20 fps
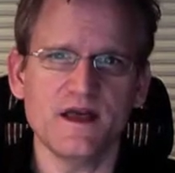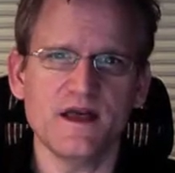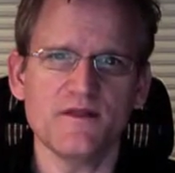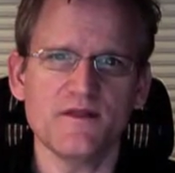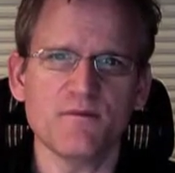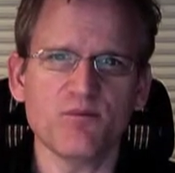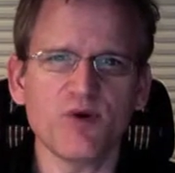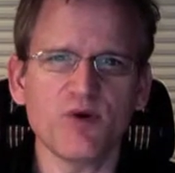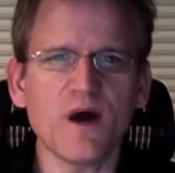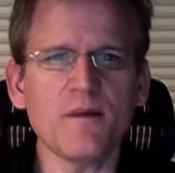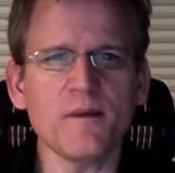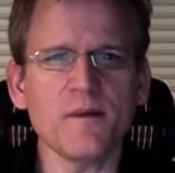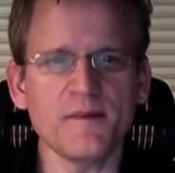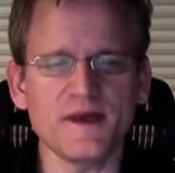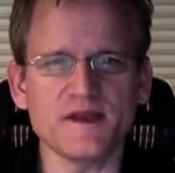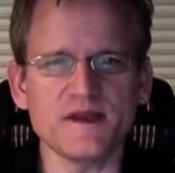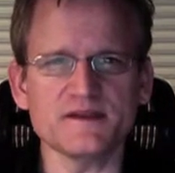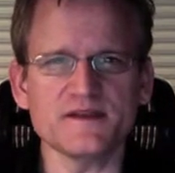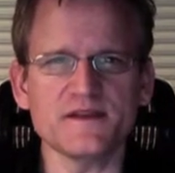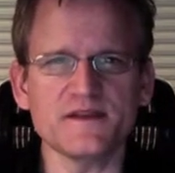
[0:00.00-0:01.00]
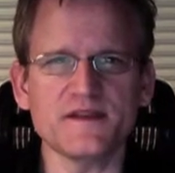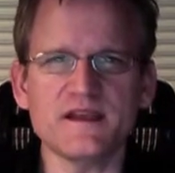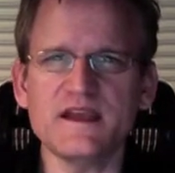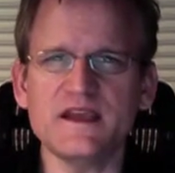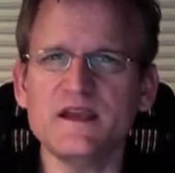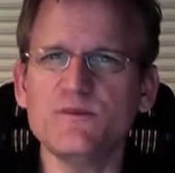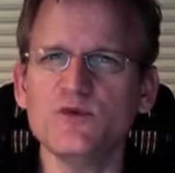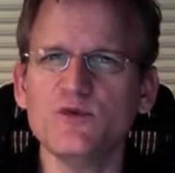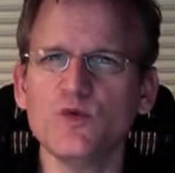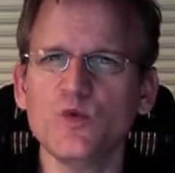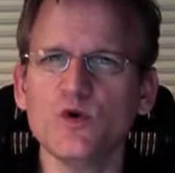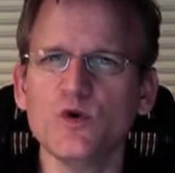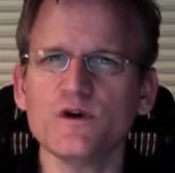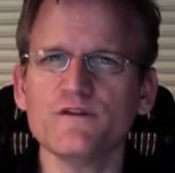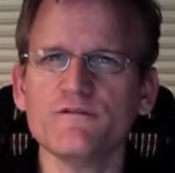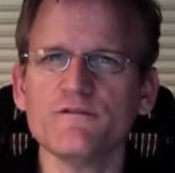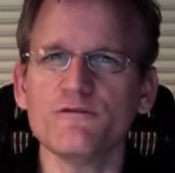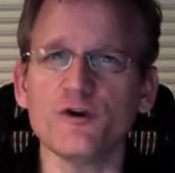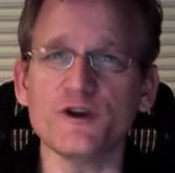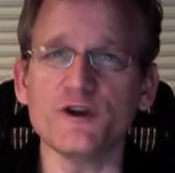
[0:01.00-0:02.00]
The problem is that the Hebrew
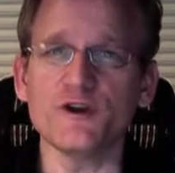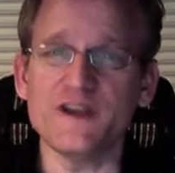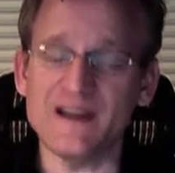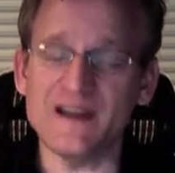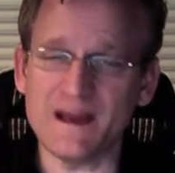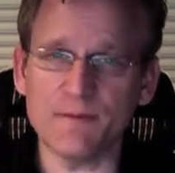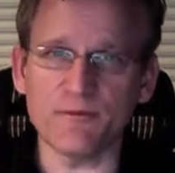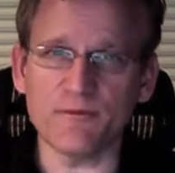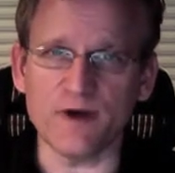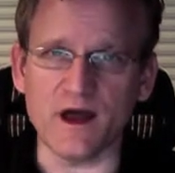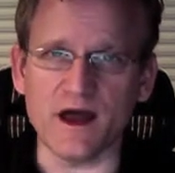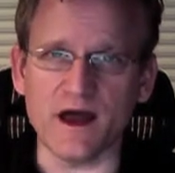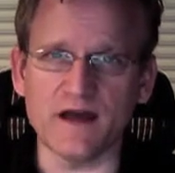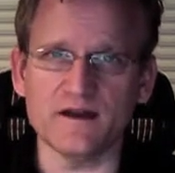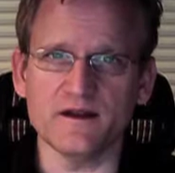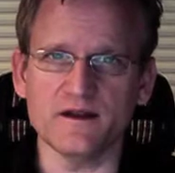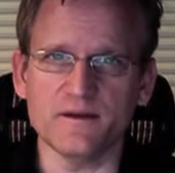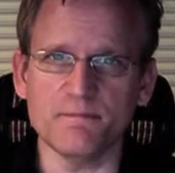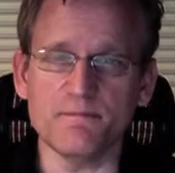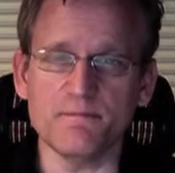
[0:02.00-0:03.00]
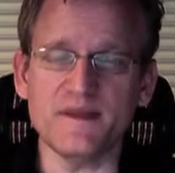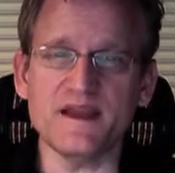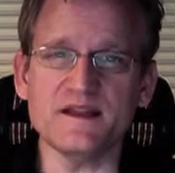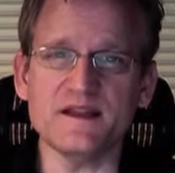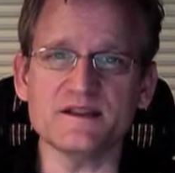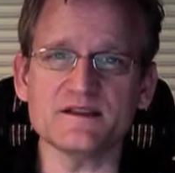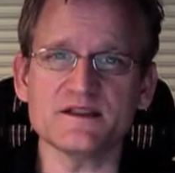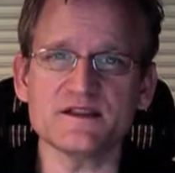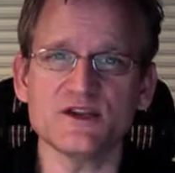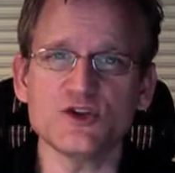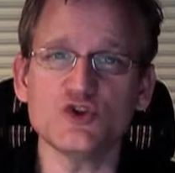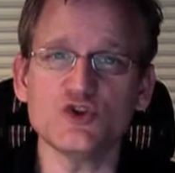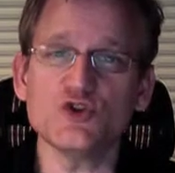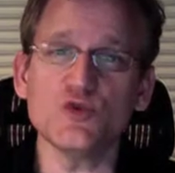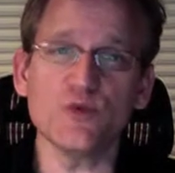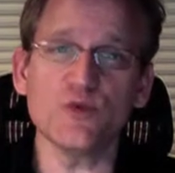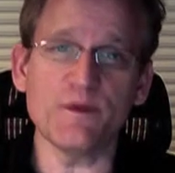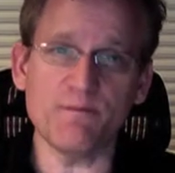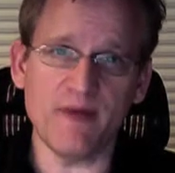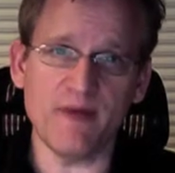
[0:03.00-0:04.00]
word for Nimrod means to
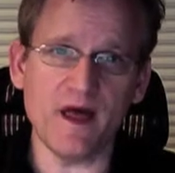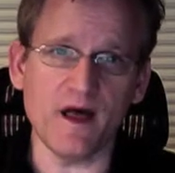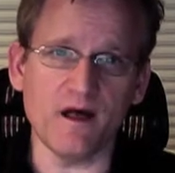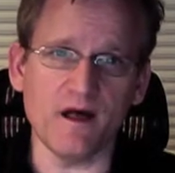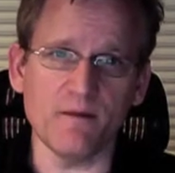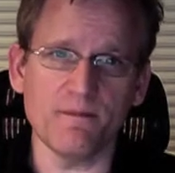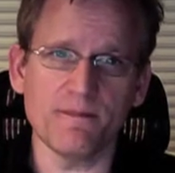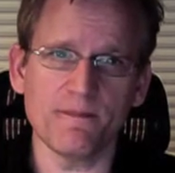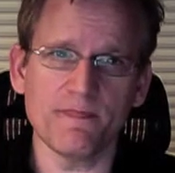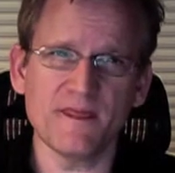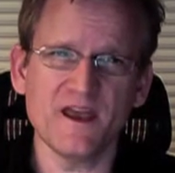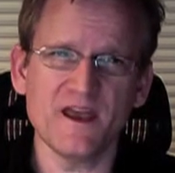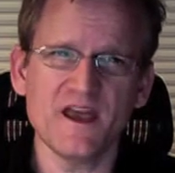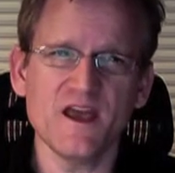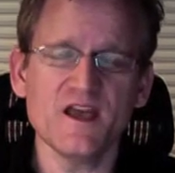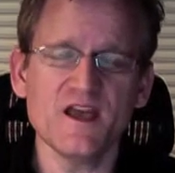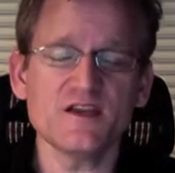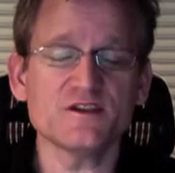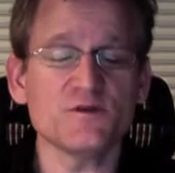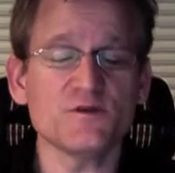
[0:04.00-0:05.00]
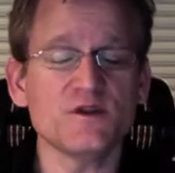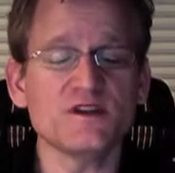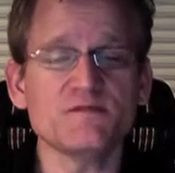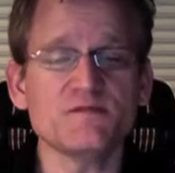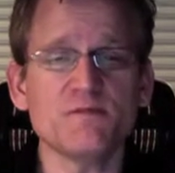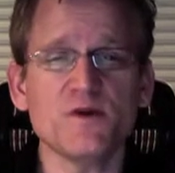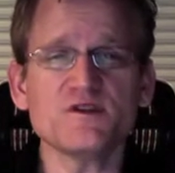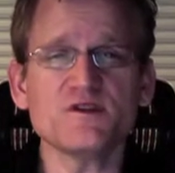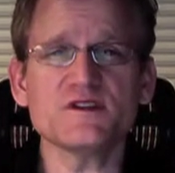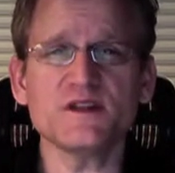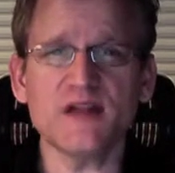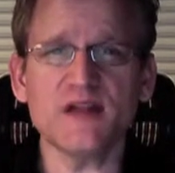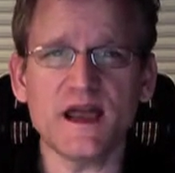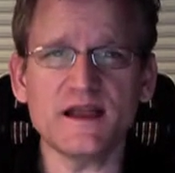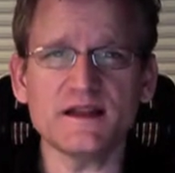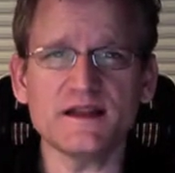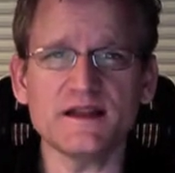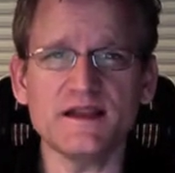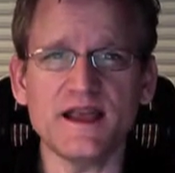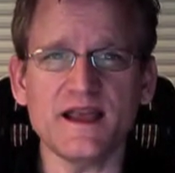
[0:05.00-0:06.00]
rebel, so it is most
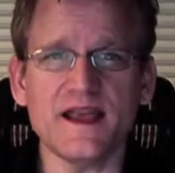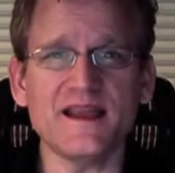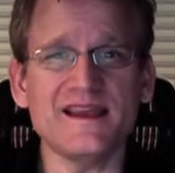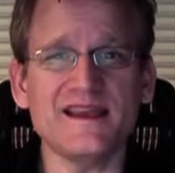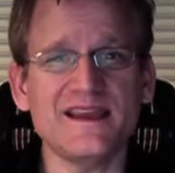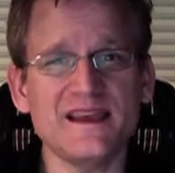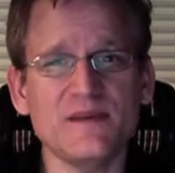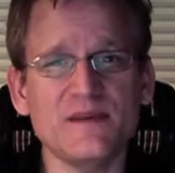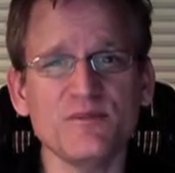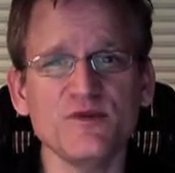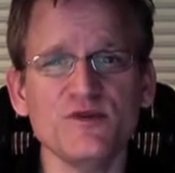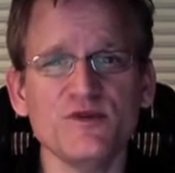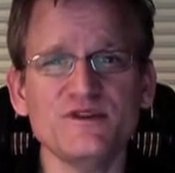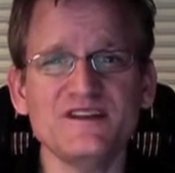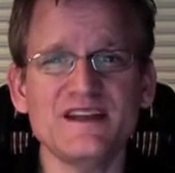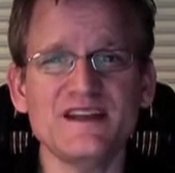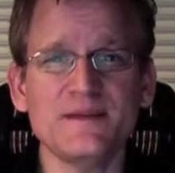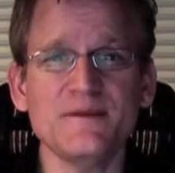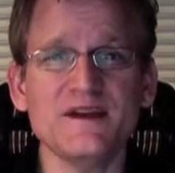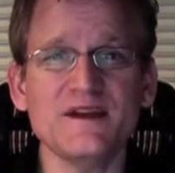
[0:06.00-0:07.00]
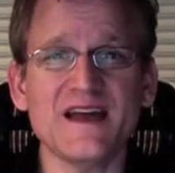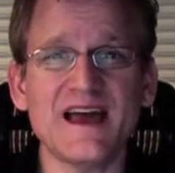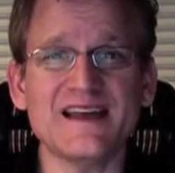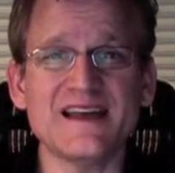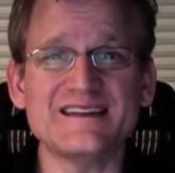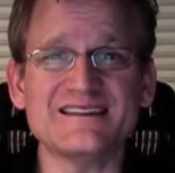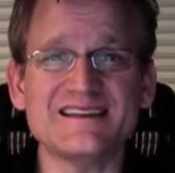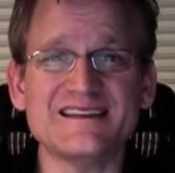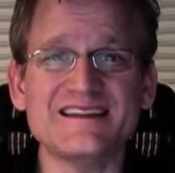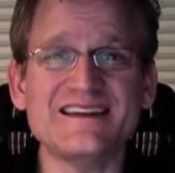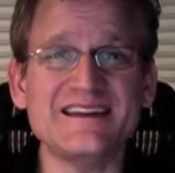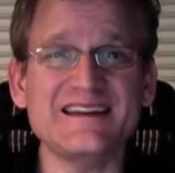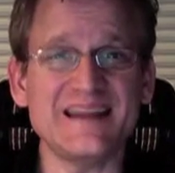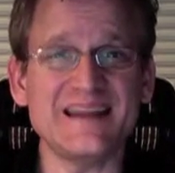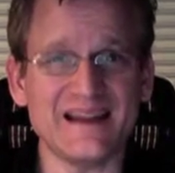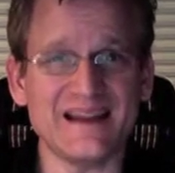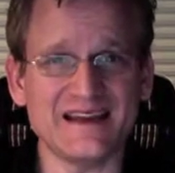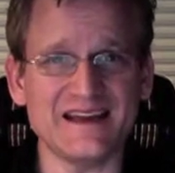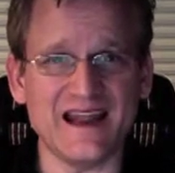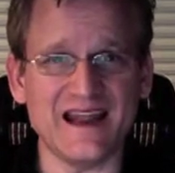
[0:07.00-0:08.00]
likely a Hebrew demonized
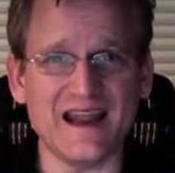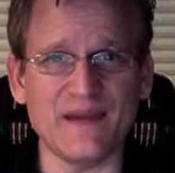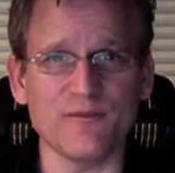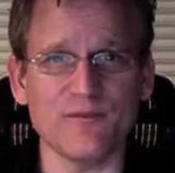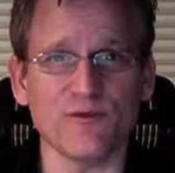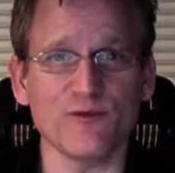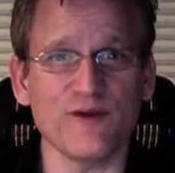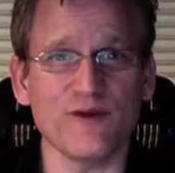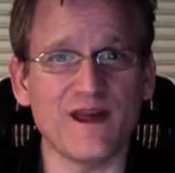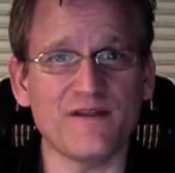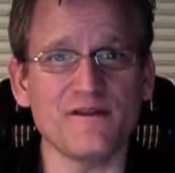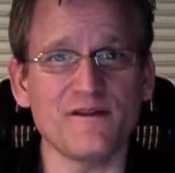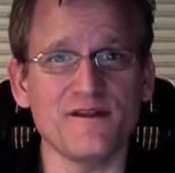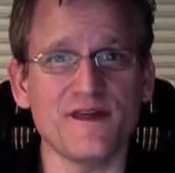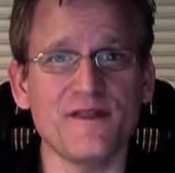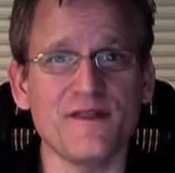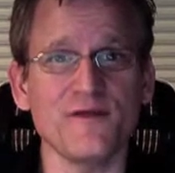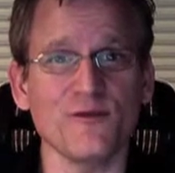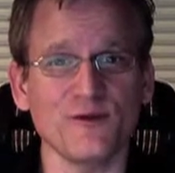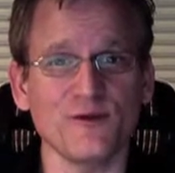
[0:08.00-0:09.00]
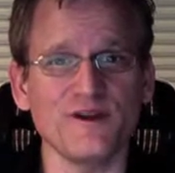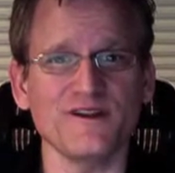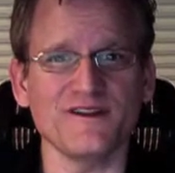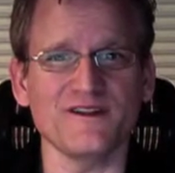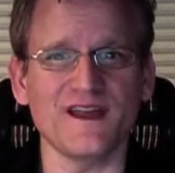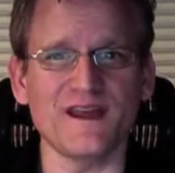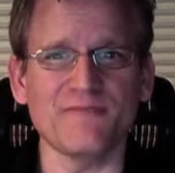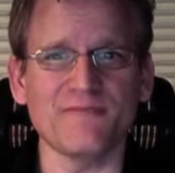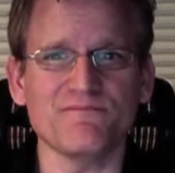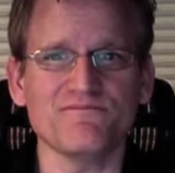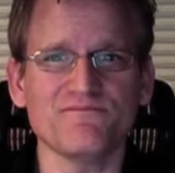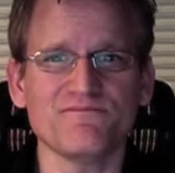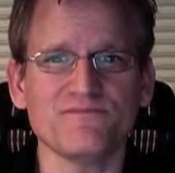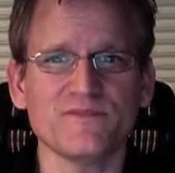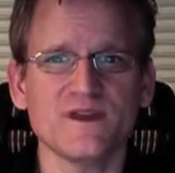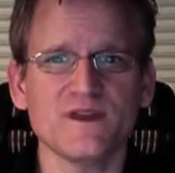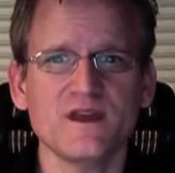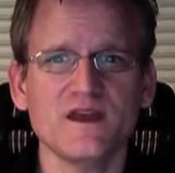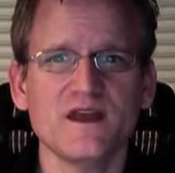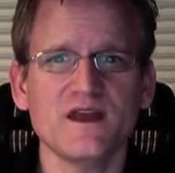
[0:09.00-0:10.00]
nickname rather than the real name.
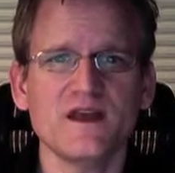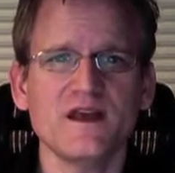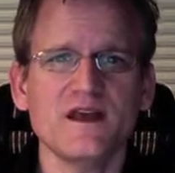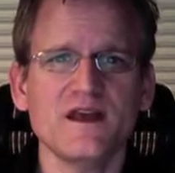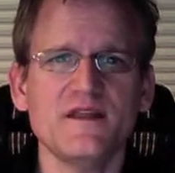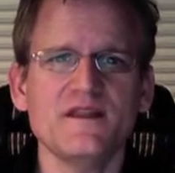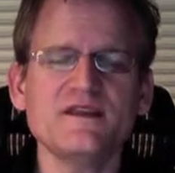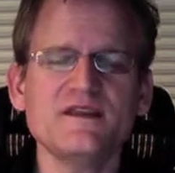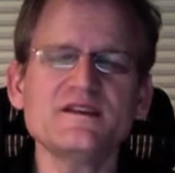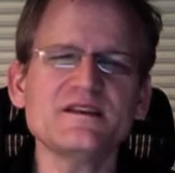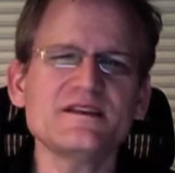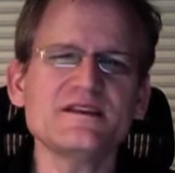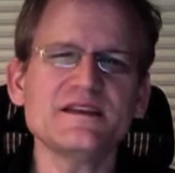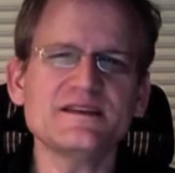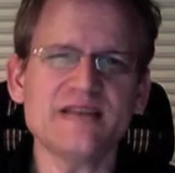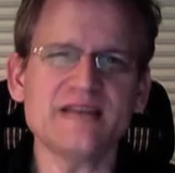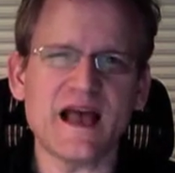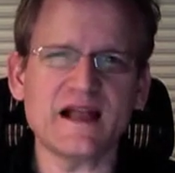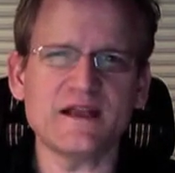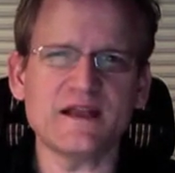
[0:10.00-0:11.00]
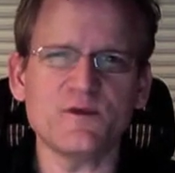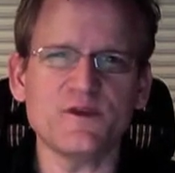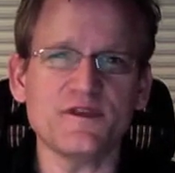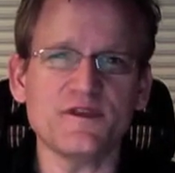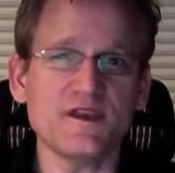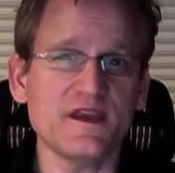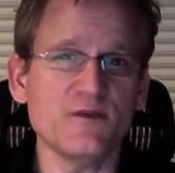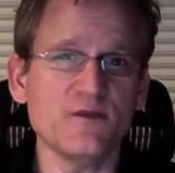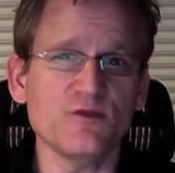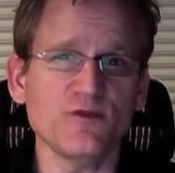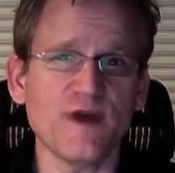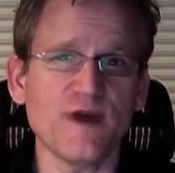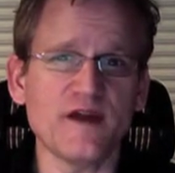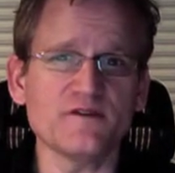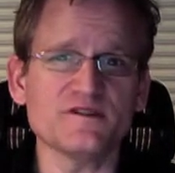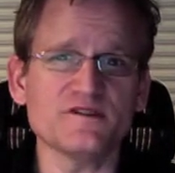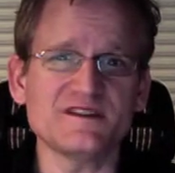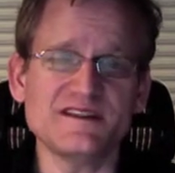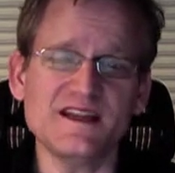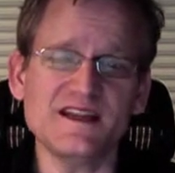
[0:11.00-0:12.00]
This is exactly what the Hebrew
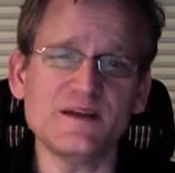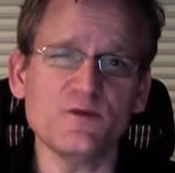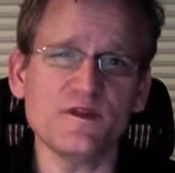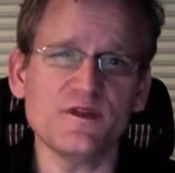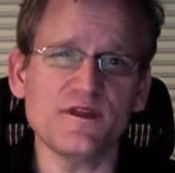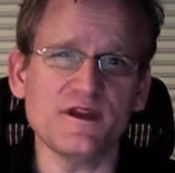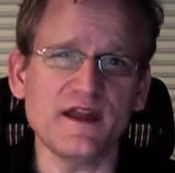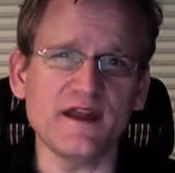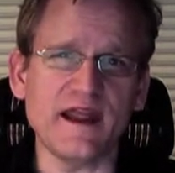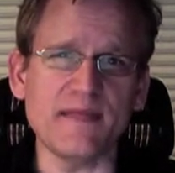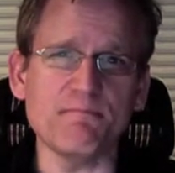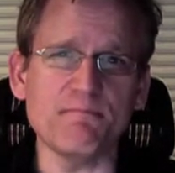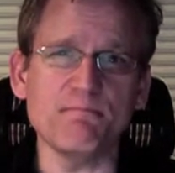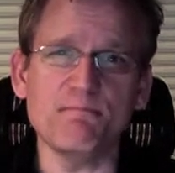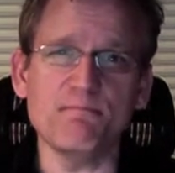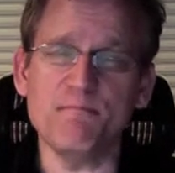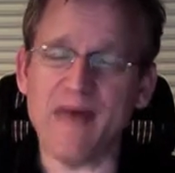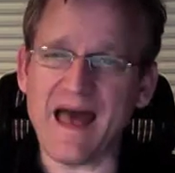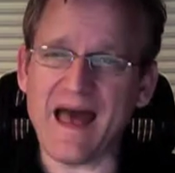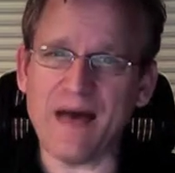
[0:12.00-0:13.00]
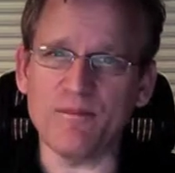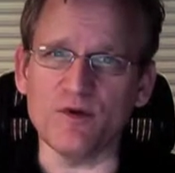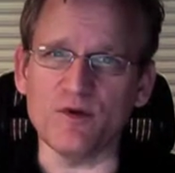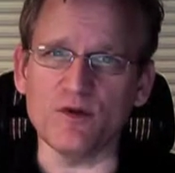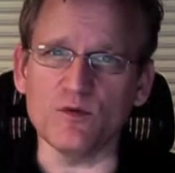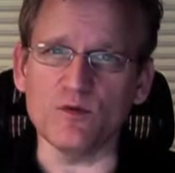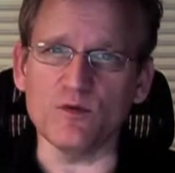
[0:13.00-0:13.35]
writers did with the name Babel,